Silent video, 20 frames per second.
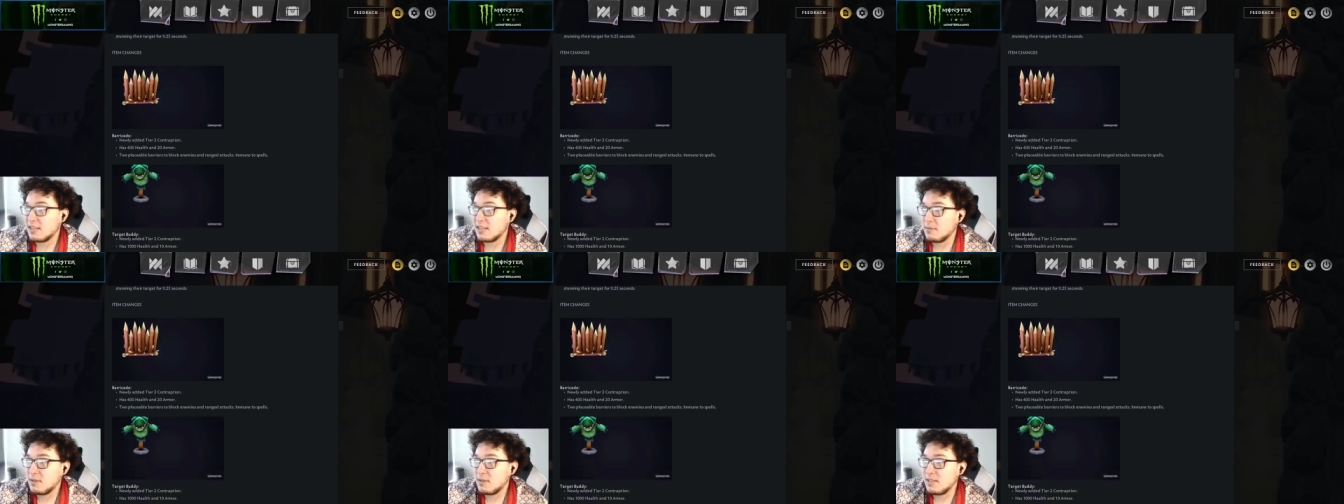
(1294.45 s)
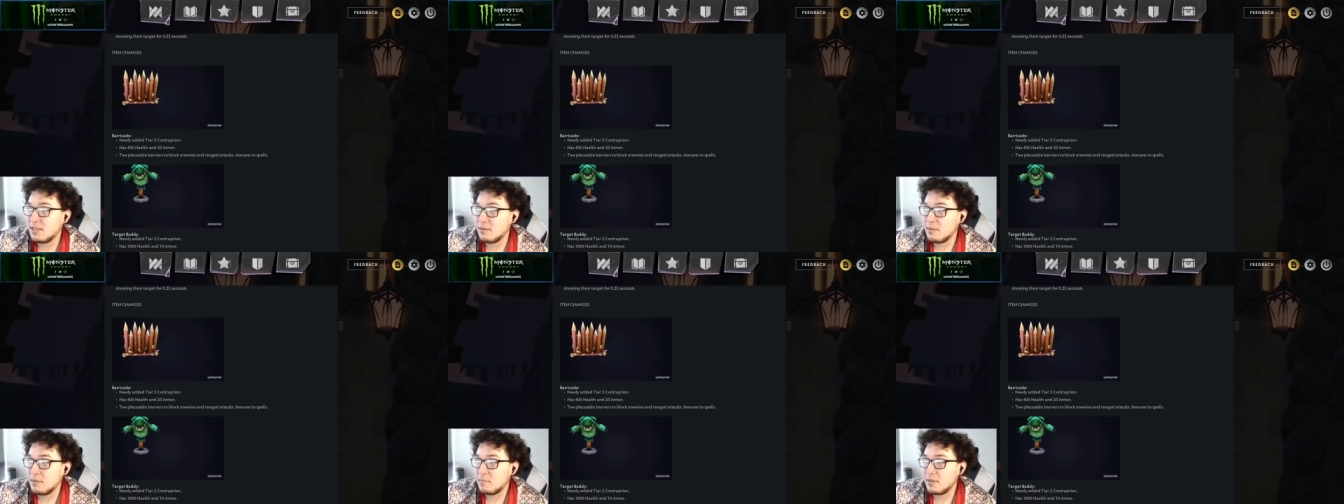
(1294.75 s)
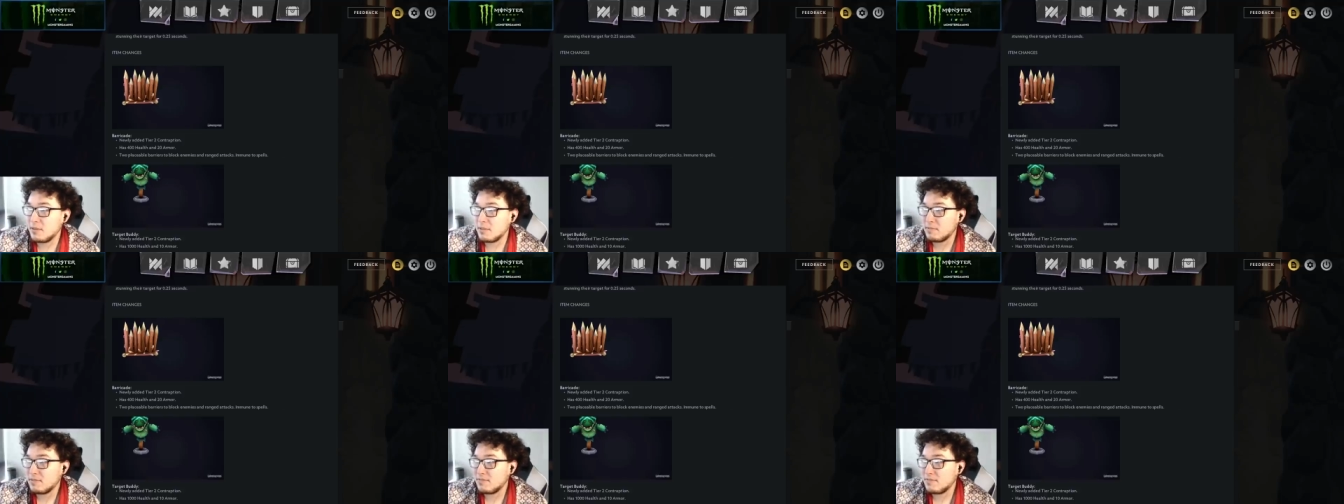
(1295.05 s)
let me
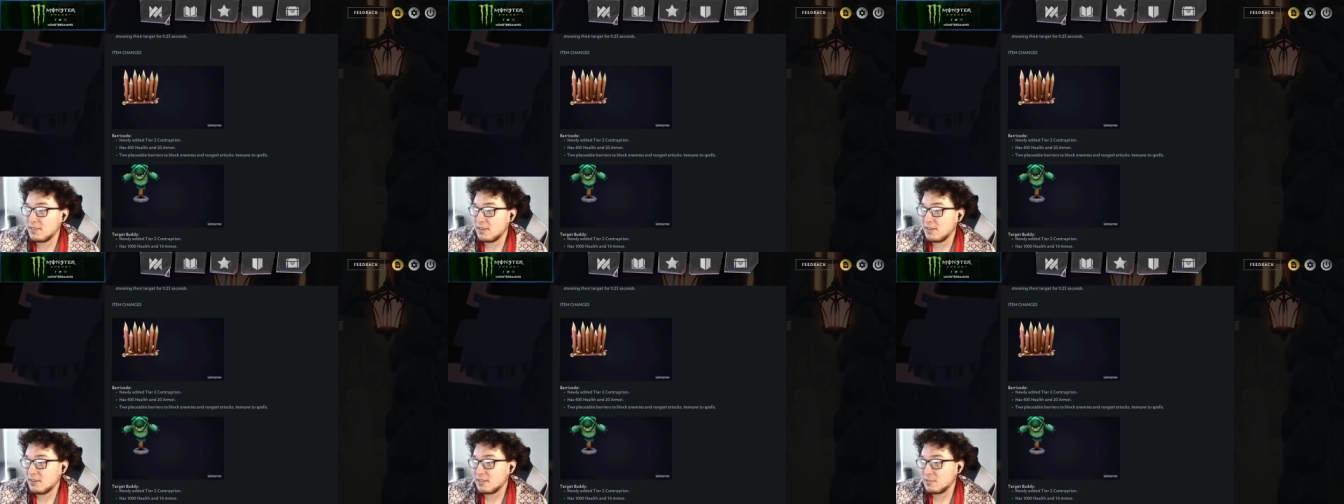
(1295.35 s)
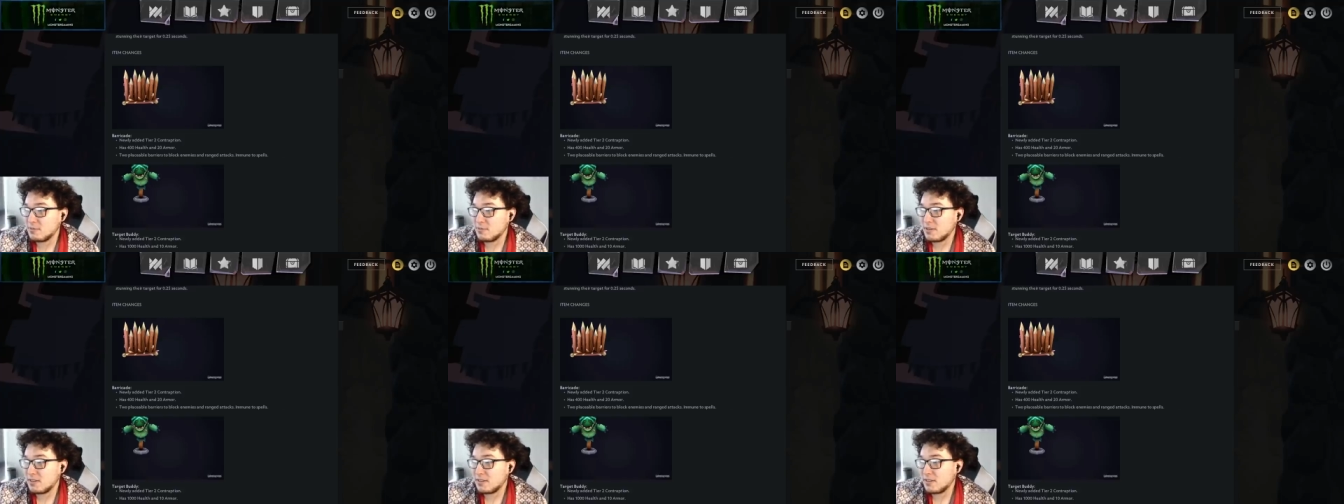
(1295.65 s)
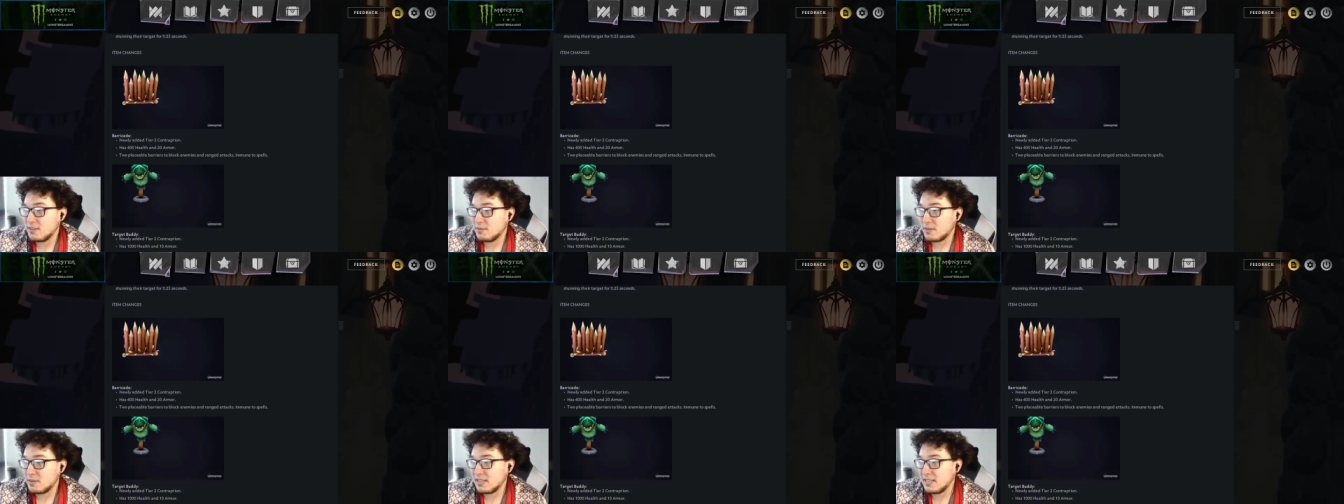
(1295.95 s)
pull up the video on Twitter.
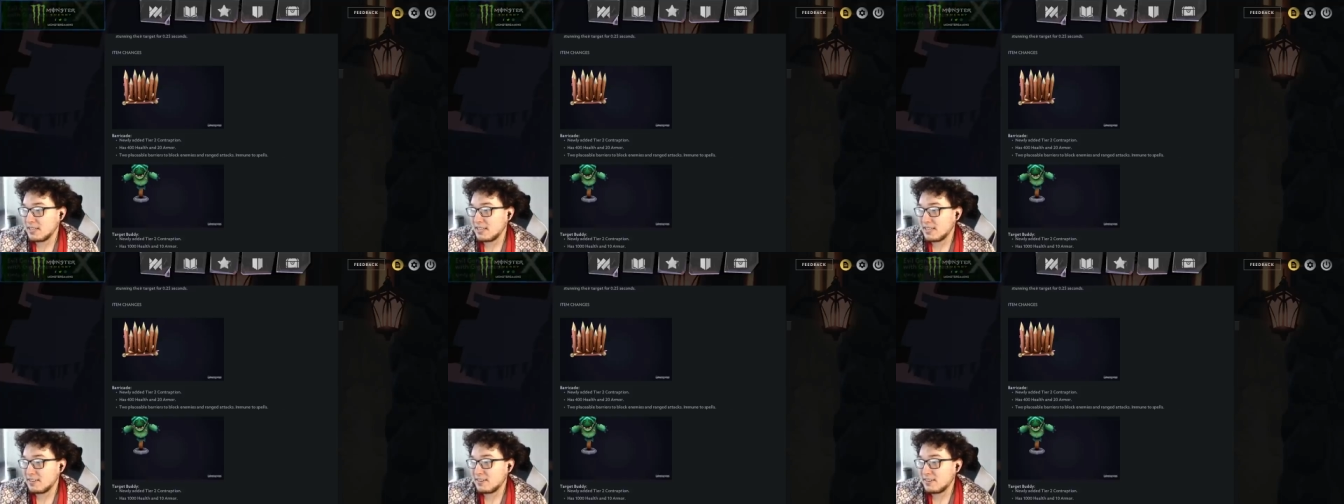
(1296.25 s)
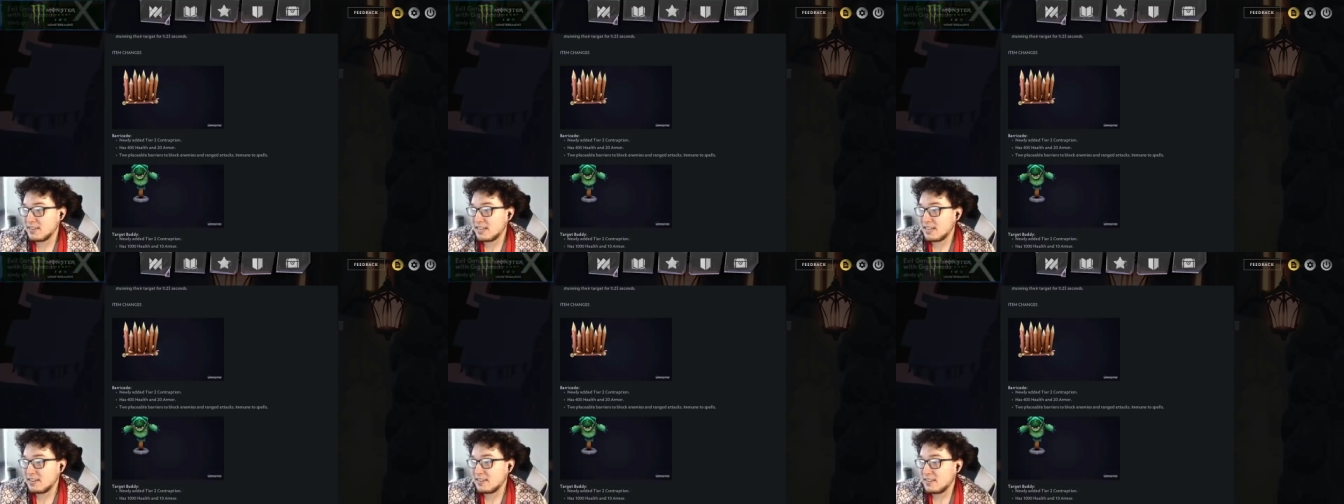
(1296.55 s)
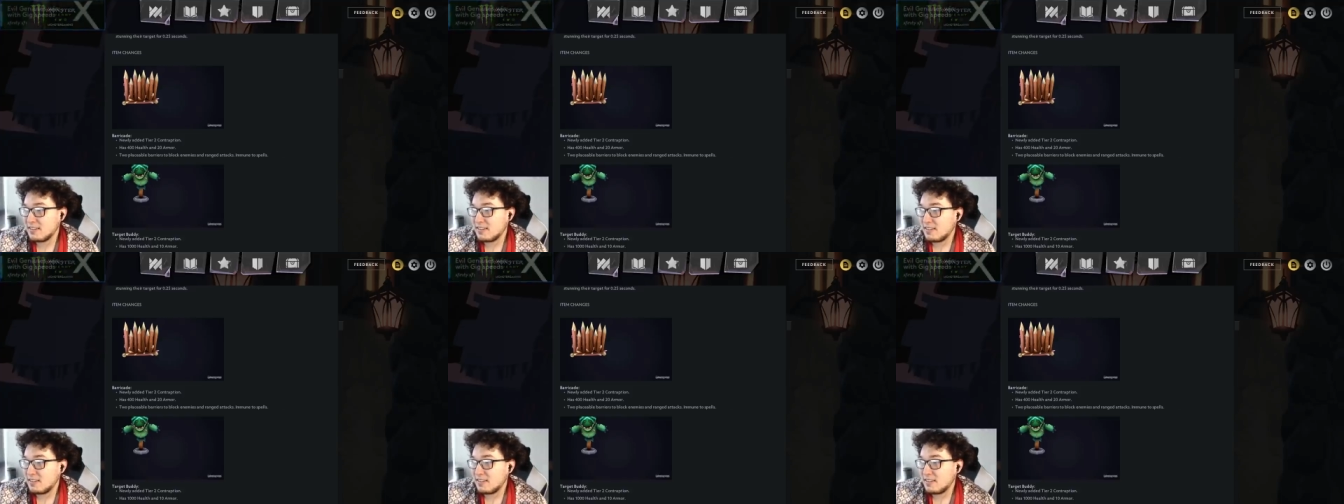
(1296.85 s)
You want to link it here again?